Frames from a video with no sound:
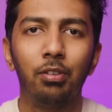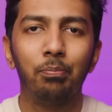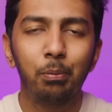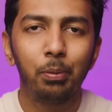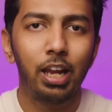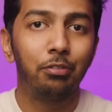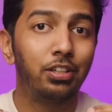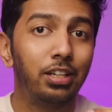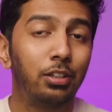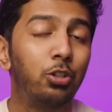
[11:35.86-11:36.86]
If people have
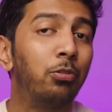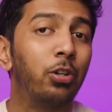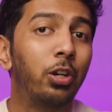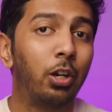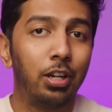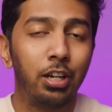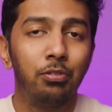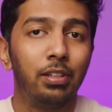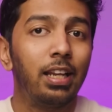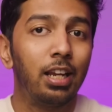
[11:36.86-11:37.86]
seen you for long
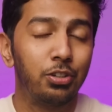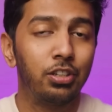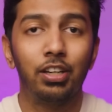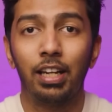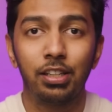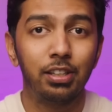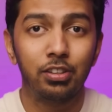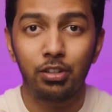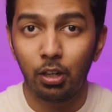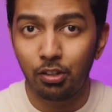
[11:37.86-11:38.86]
enough, they'll understand that
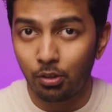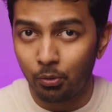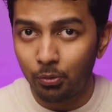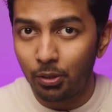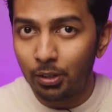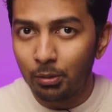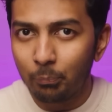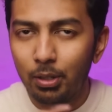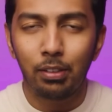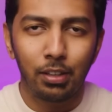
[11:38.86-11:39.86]
it's not you.
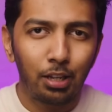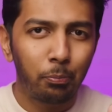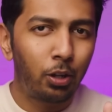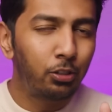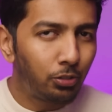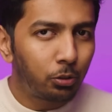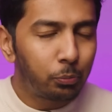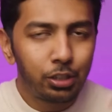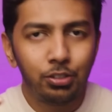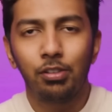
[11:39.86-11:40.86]
But in about a few
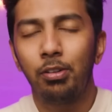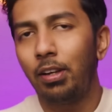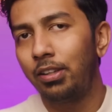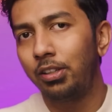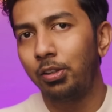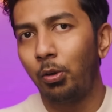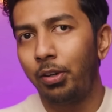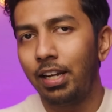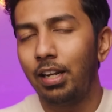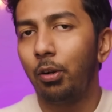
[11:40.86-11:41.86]
months, this is
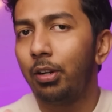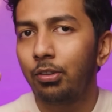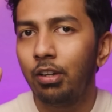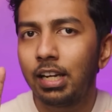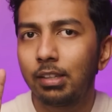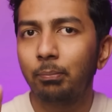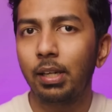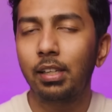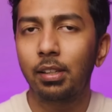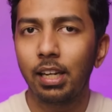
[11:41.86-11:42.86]
only going to get
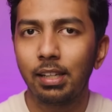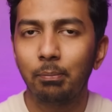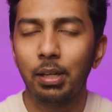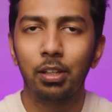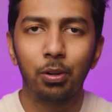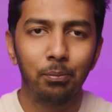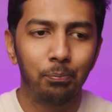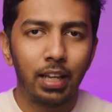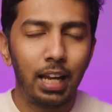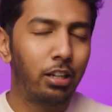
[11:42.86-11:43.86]
better and better.
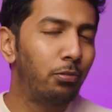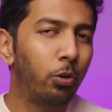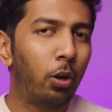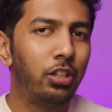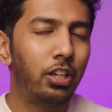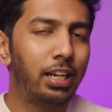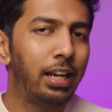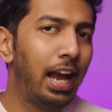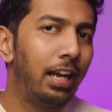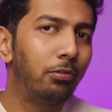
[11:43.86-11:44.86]
Thank you for
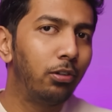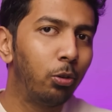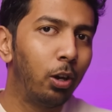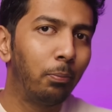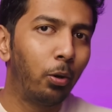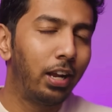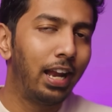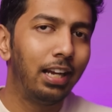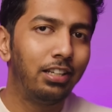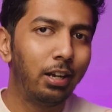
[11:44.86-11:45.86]
watching, and if you want more
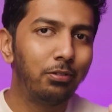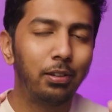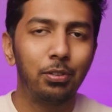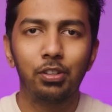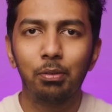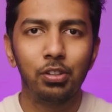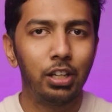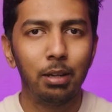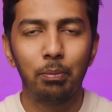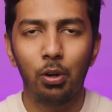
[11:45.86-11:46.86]
AI stuff,
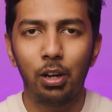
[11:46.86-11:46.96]
subscribe to